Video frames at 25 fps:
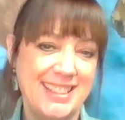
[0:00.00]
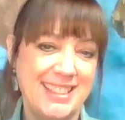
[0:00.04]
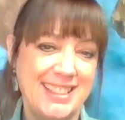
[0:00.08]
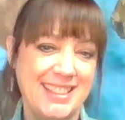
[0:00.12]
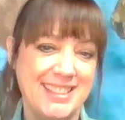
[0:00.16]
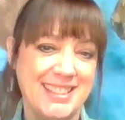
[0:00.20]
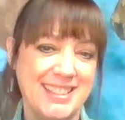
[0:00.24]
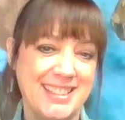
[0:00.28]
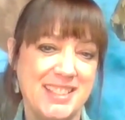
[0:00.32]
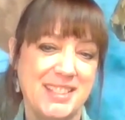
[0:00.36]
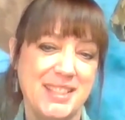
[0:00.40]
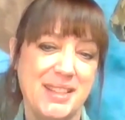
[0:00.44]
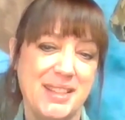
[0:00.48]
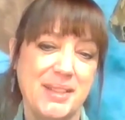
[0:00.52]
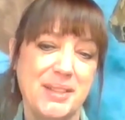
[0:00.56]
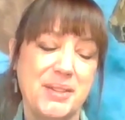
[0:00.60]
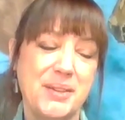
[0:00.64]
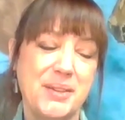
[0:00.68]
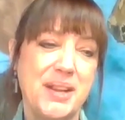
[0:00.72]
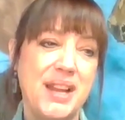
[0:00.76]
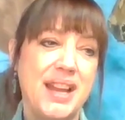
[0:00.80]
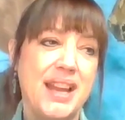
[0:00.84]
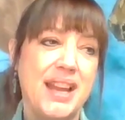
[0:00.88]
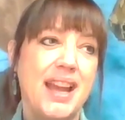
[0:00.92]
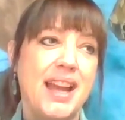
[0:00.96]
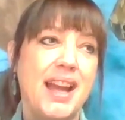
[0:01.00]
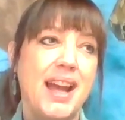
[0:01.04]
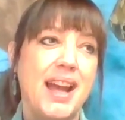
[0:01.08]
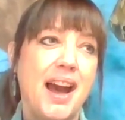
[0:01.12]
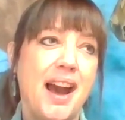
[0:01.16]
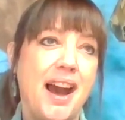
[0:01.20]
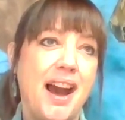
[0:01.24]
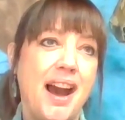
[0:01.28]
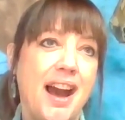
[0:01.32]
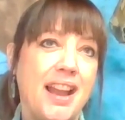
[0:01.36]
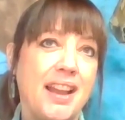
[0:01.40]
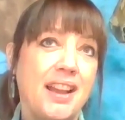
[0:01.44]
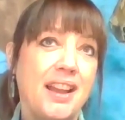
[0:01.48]
And so
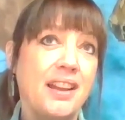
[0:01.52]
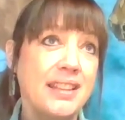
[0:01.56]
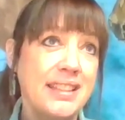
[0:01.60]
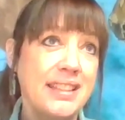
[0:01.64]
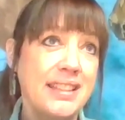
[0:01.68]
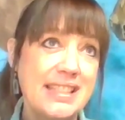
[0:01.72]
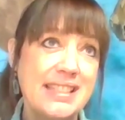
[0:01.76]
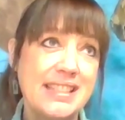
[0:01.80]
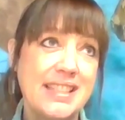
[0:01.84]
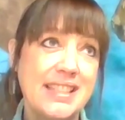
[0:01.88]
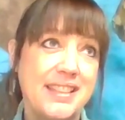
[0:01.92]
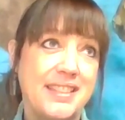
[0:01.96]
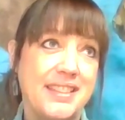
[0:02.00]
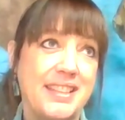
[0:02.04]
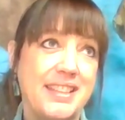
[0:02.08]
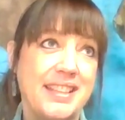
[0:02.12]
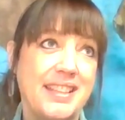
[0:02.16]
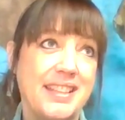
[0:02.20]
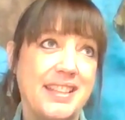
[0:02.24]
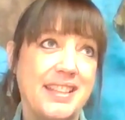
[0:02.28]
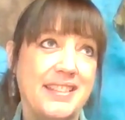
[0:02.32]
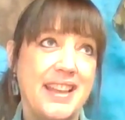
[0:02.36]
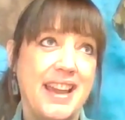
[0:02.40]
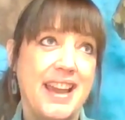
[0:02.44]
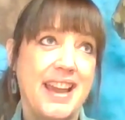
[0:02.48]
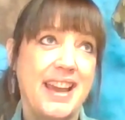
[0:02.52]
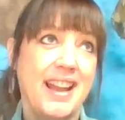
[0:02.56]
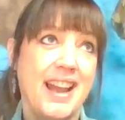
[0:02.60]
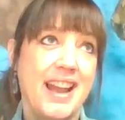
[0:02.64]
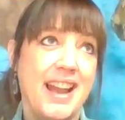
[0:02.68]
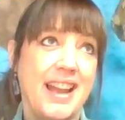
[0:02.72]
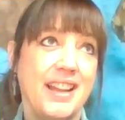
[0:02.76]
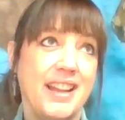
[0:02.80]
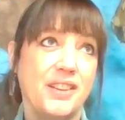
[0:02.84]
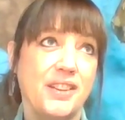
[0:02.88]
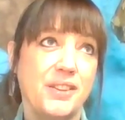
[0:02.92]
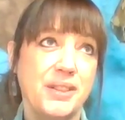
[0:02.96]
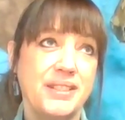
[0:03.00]
I honestly think that
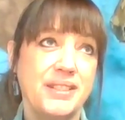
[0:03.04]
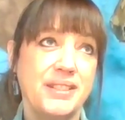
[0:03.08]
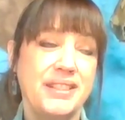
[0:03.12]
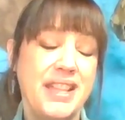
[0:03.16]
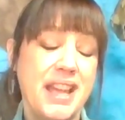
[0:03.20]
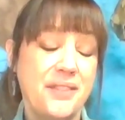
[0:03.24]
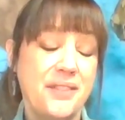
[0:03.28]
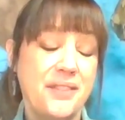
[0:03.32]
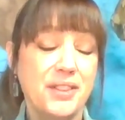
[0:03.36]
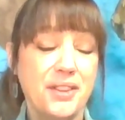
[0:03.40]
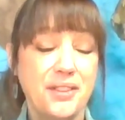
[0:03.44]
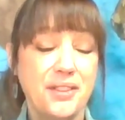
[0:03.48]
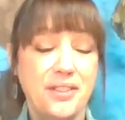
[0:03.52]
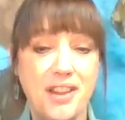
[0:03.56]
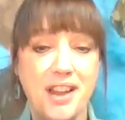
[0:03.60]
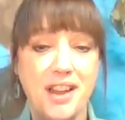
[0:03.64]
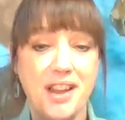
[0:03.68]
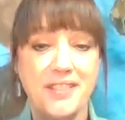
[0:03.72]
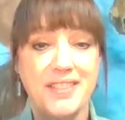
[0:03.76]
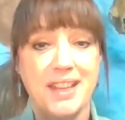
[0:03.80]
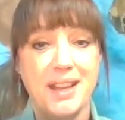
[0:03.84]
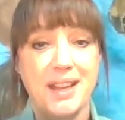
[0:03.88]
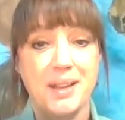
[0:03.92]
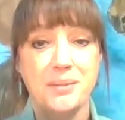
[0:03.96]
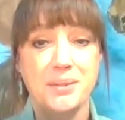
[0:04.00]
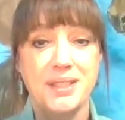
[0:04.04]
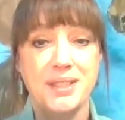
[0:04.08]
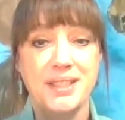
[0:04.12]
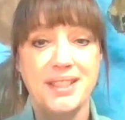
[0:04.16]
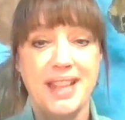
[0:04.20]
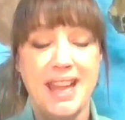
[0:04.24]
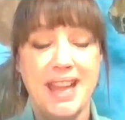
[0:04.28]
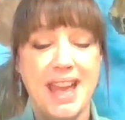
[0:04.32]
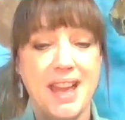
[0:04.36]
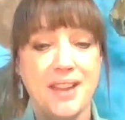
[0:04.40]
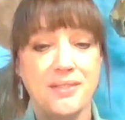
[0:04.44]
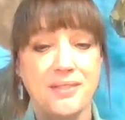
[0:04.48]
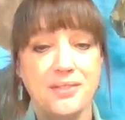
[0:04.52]
I never thought that I would
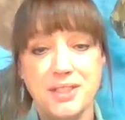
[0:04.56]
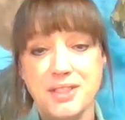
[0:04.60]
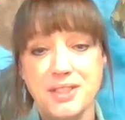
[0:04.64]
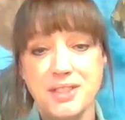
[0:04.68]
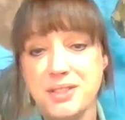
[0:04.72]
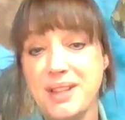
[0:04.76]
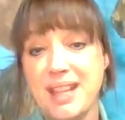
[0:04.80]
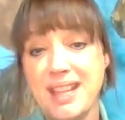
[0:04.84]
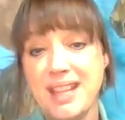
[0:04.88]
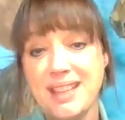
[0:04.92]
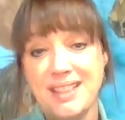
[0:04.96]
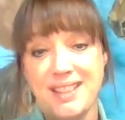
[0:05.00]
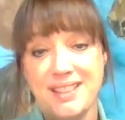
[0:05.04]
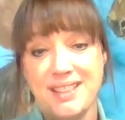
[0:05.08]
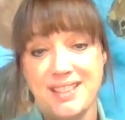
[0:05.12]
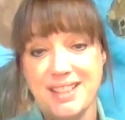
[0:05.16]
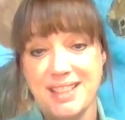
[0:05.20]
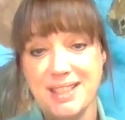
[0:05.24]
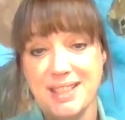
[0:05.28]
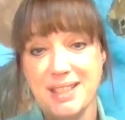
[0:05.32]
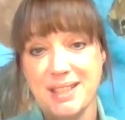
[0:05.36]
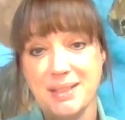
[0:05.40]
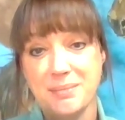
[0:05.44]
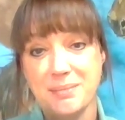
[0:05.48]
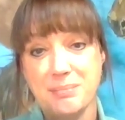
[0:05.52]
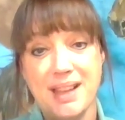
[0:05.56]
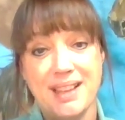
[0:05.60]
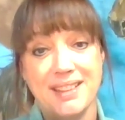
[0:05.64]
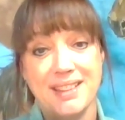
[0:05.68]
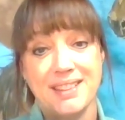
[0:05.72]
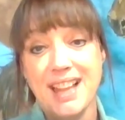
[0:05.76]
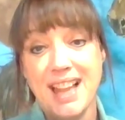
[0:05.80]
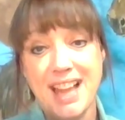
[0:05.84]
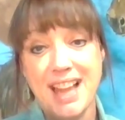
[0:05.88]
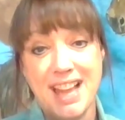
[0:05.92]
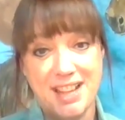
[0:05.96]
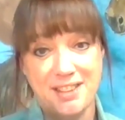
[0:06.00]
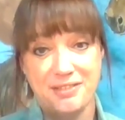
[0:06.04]
ever do anything in my
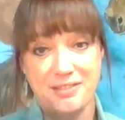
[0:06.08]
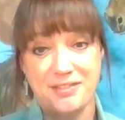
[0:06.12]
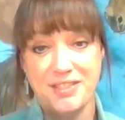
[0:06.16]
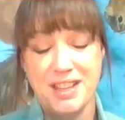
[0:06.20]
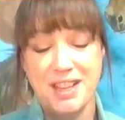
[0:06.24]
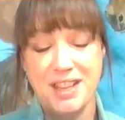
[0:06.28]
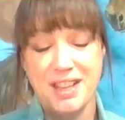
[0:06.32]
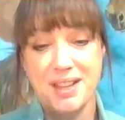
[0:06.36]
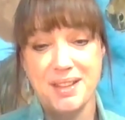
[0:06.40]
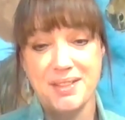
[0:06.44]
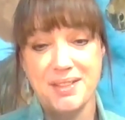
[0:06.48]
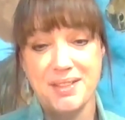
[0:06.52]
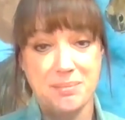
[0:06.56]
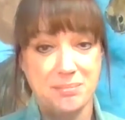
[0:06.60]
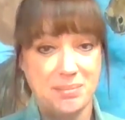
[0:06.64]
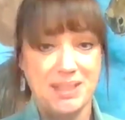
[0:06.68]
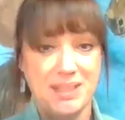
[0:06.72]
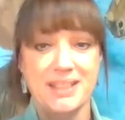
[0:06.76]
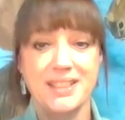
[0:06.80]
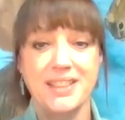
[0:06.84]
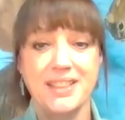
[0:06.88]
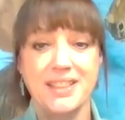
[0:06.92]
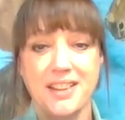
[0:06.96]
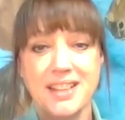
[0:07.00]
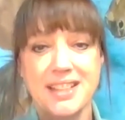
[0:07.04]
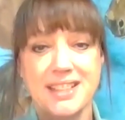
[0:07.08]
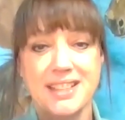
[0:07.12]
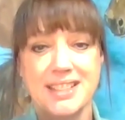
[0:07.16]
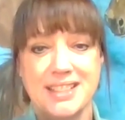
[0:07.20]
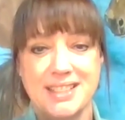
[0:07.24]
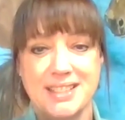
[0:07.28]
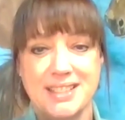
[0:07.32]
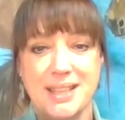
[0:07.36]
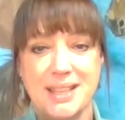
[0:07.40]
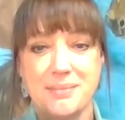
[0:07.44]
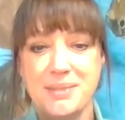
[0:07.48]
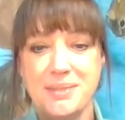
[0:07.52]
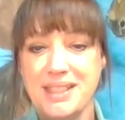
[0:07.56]
life than be an
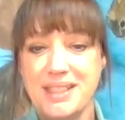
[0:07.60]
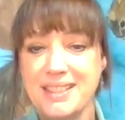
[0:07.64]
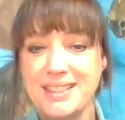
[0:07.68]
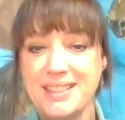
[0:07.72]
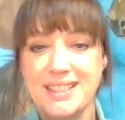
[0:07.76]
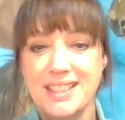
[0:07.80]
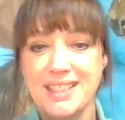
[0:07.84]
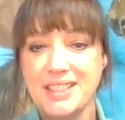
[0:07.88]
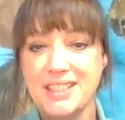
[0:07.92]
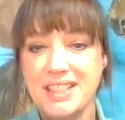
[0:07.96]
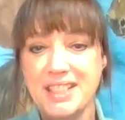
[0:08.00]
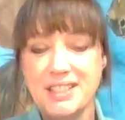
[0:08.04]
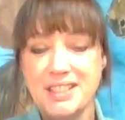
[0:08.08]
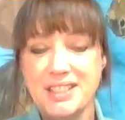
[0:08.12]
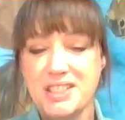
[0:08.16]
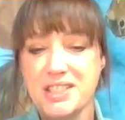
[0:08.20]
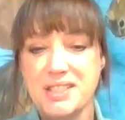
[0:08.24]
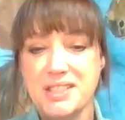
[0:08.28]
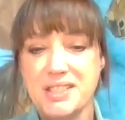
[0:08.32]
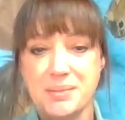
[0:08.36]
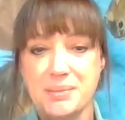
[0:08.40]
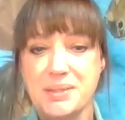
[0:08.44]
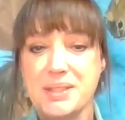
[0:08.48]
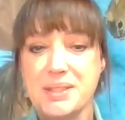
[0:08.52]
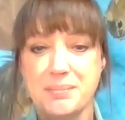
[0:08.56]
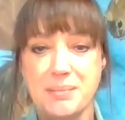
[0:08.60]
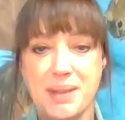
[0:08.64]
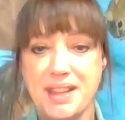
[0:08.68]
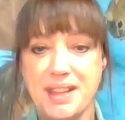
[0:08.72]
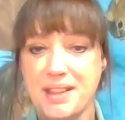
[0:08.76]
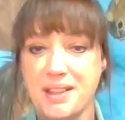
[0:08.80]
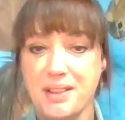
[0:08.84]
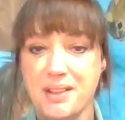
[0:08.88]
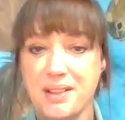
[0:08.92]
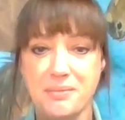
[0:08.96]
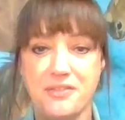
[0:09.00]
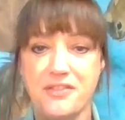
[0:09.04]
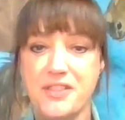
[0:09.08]
artist. I mean, it just was
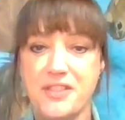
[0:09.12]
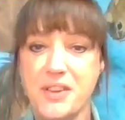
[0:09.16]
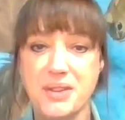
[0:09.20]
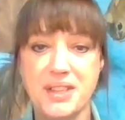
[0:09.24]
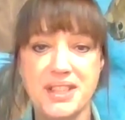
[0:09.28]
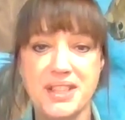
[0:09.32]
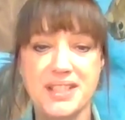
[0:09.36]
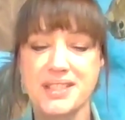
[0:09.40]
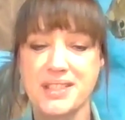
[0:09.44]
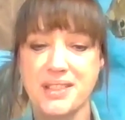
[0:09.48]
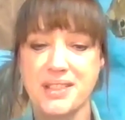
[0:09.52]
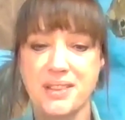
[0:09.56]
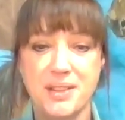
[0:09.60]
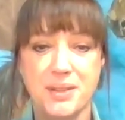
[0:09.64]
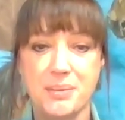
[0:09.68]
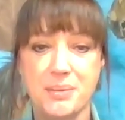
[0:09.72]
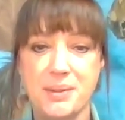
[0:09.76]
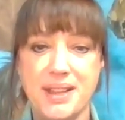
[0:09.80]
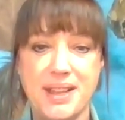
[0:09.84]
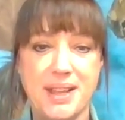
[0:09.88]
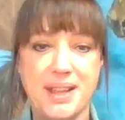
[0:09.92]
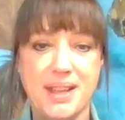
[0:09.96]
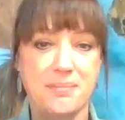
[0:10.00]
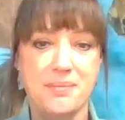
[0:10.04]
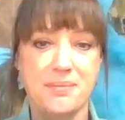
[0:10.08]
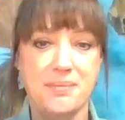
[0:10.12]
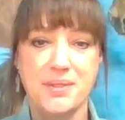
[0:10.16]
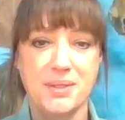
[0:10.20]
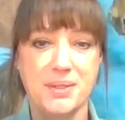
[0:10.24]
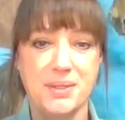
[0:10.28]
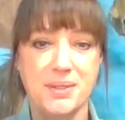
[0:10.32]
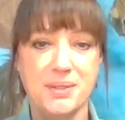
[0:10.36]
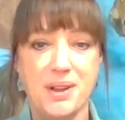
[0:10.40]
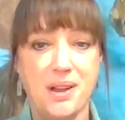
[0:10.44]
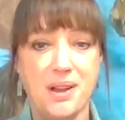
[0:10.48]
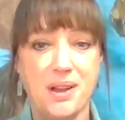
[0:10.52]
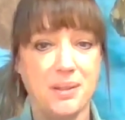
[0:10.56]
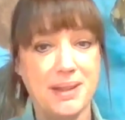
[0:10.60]
my focus all the way up
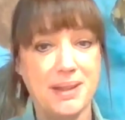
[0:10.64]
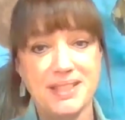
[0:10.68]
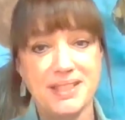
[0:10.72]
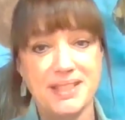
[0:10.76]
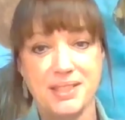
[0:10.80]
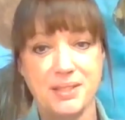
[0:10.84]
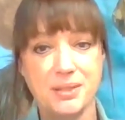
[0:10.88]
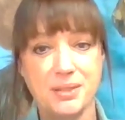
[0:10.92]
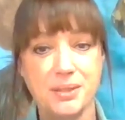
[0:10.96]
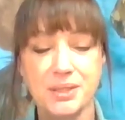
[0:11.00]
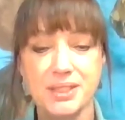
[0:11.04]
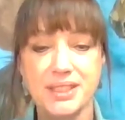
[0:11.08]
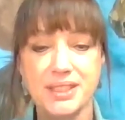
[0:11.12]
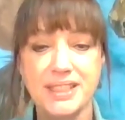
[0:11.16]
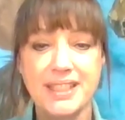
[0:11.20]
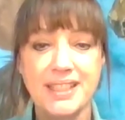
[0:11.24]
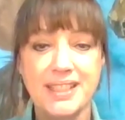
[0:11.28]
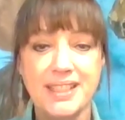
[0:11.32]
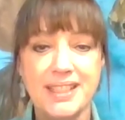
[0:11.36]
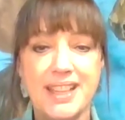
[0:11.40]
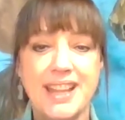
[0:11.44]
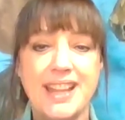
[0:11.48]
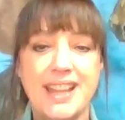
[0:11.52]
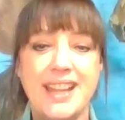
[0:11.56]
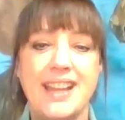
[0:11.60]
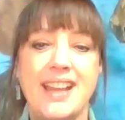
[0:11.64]
through all my schooling.